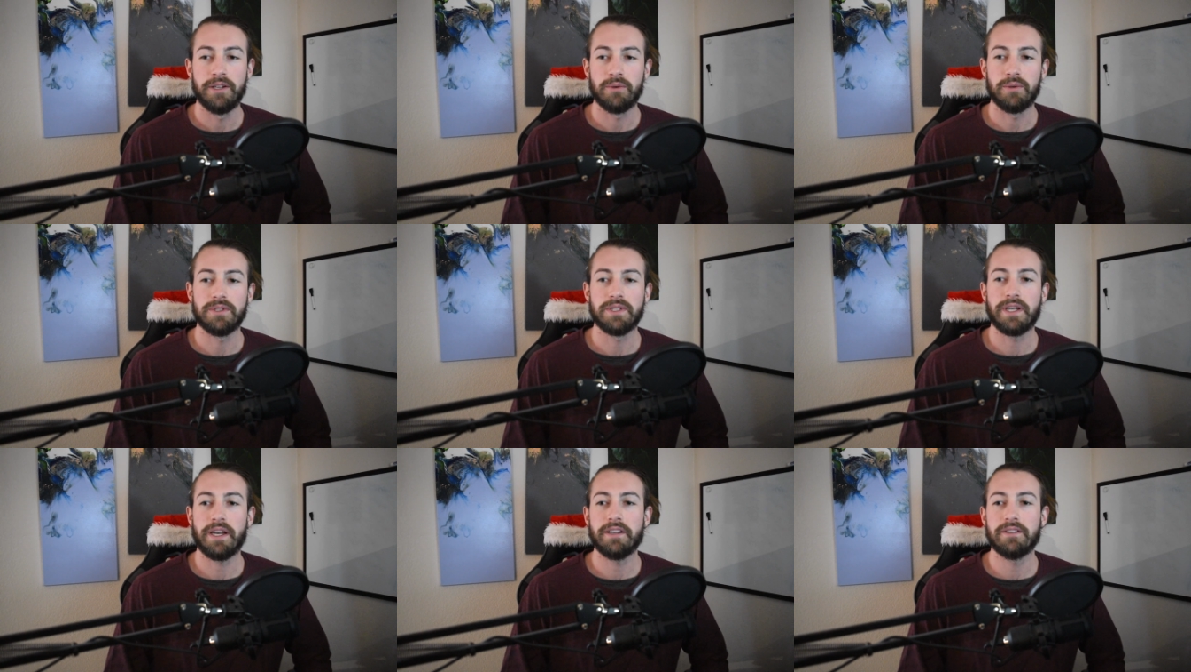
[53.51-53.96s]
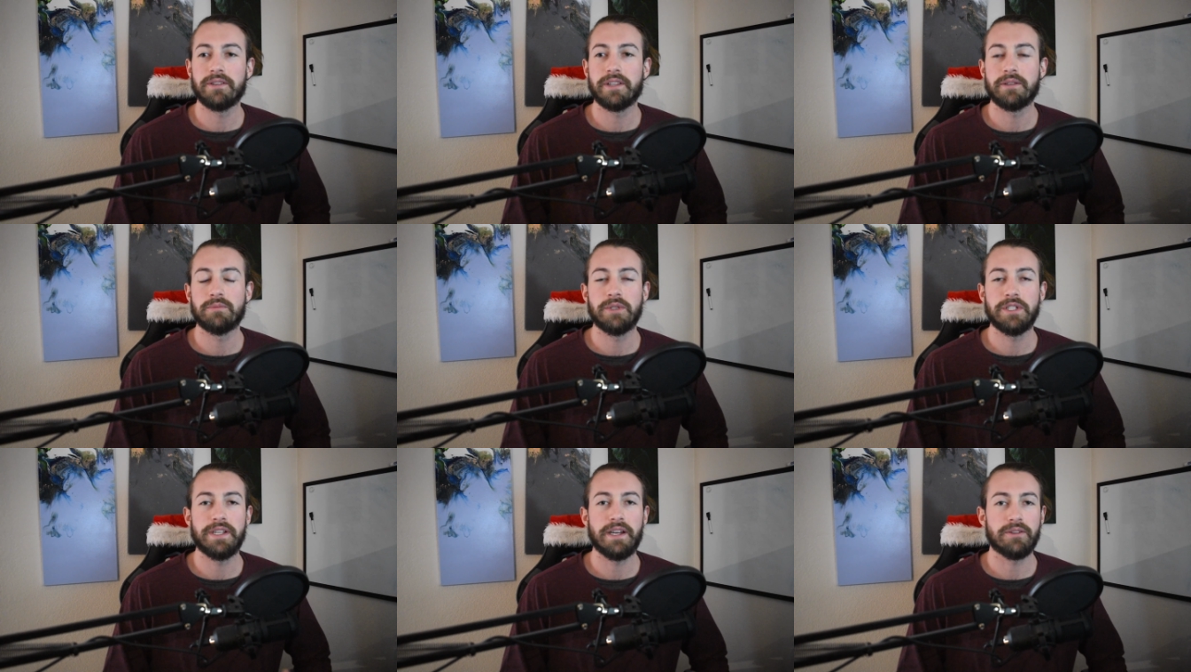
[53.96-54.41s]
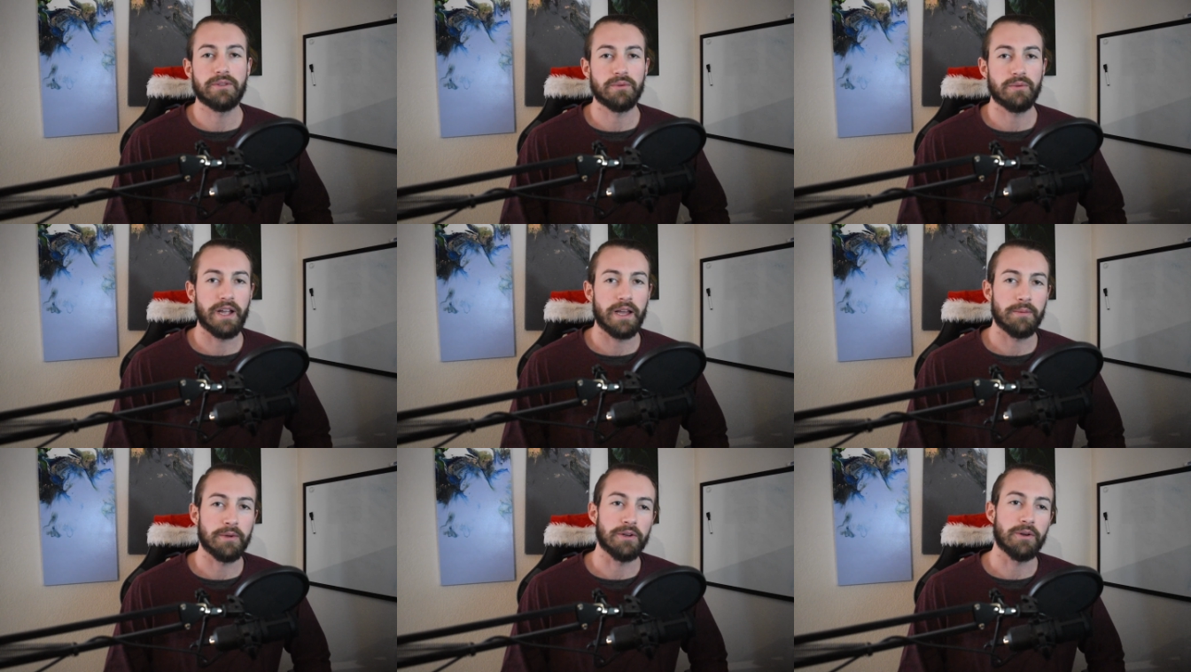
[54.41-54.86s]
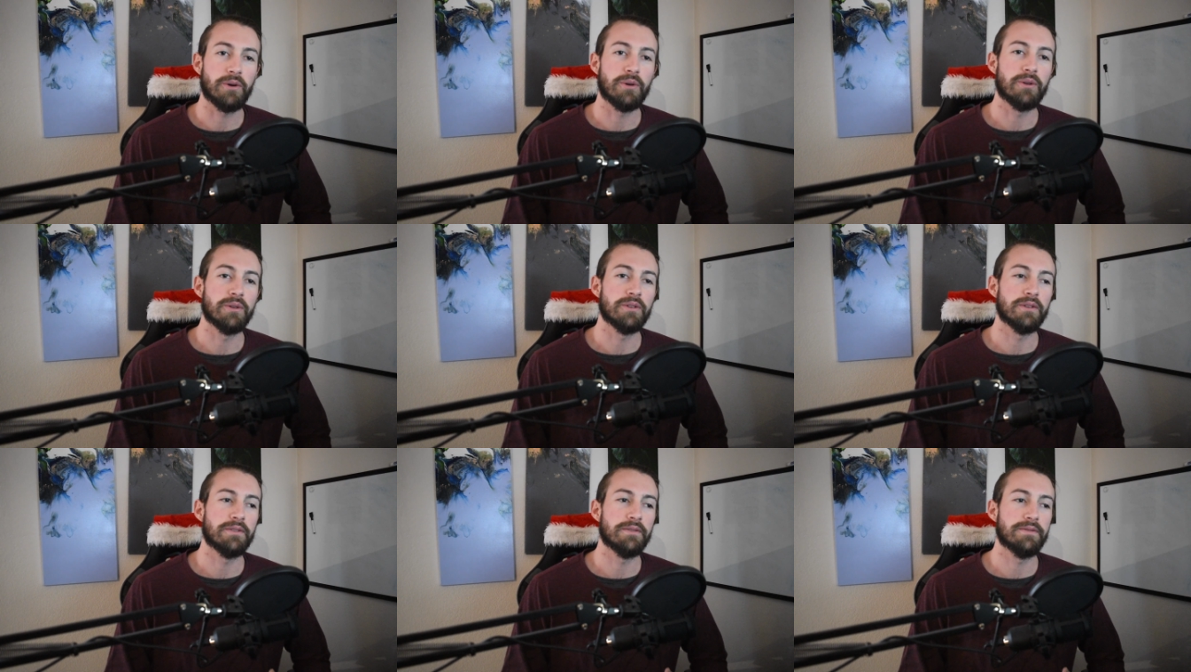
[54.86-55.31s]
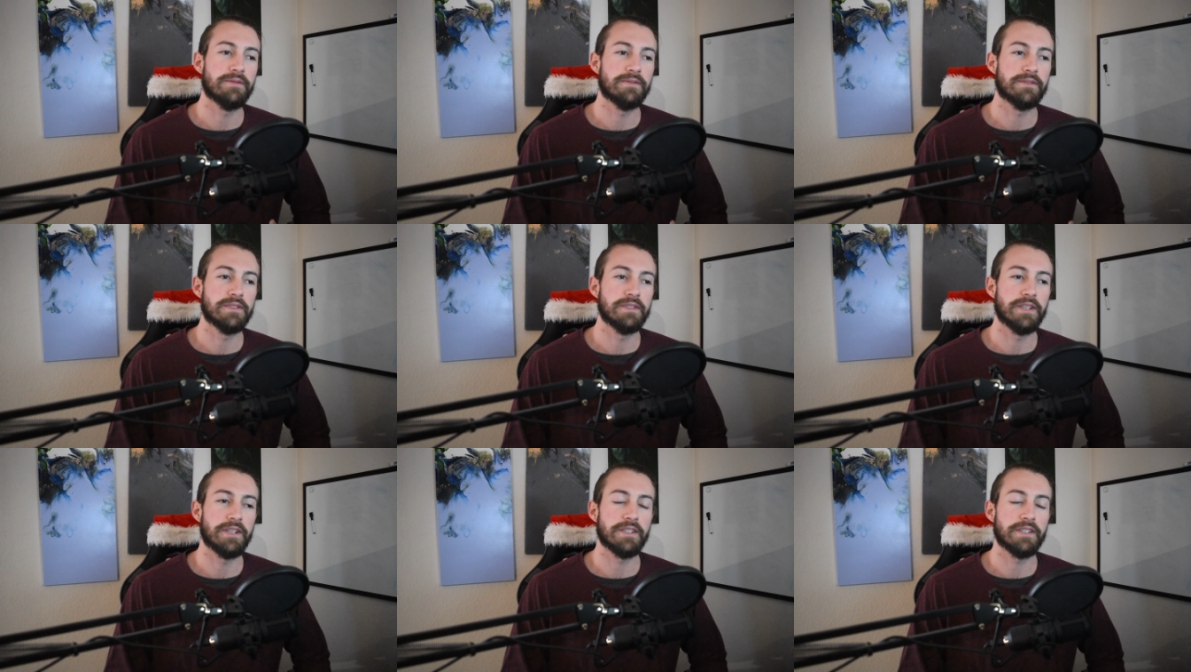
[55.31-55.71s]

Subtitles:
which kind of led me down the rabbit hole of